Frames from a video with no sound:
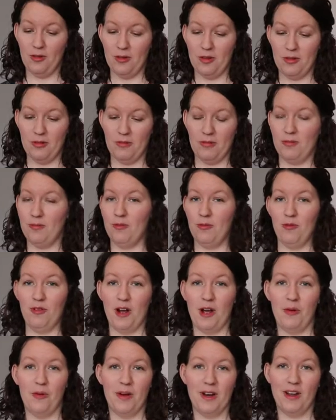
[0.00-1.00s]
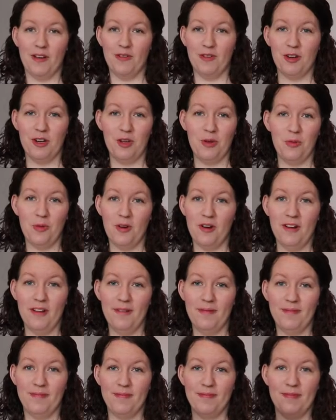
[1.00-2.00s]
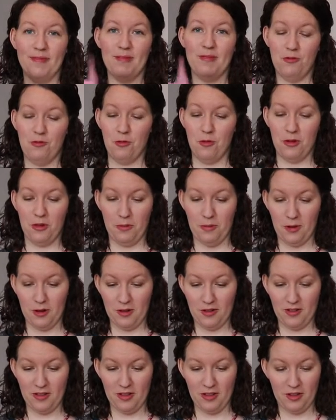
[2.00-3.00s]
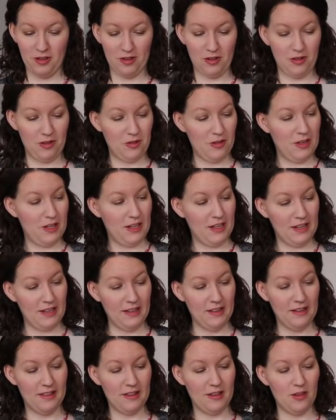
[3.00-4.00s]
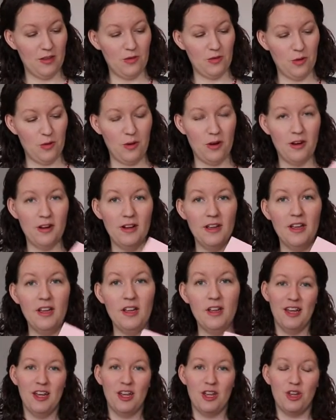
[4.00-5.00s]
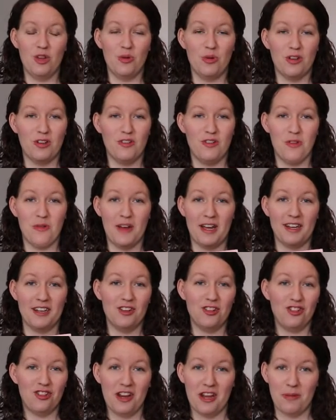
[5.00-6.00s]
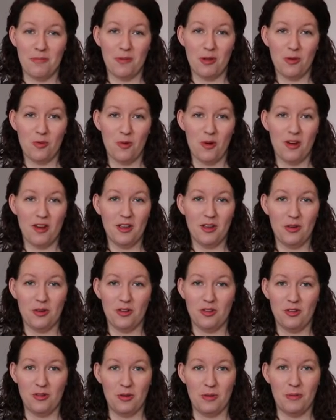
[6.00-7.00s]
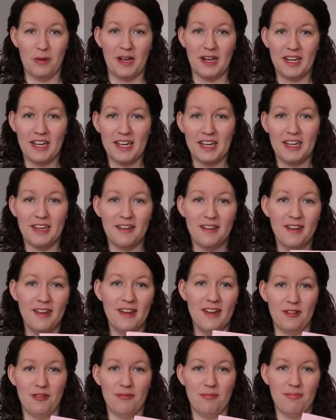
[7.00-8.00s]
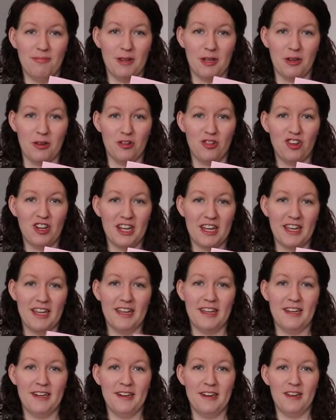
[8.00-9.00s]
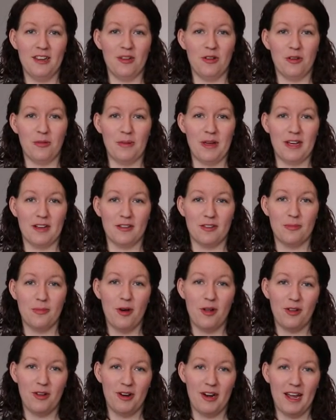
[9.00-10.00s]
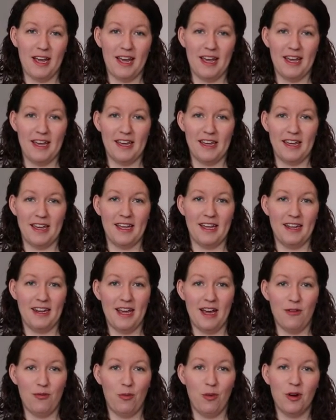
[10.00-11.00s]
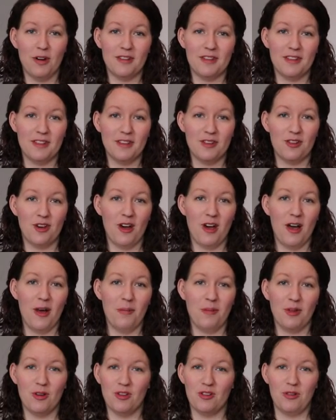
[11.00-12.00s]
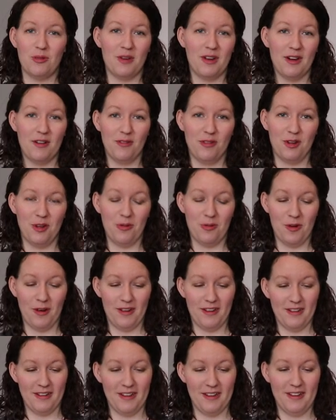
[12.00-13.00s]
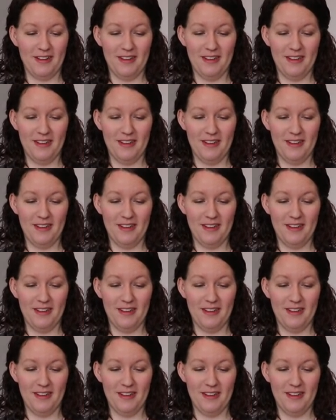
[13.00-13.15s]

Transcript: you can write whatever you want for the person you're doing this for. You could do any shape you want. You could do a bunny, a little chicken, you can make a smaller egg and have words at the top. You could do whatever you want.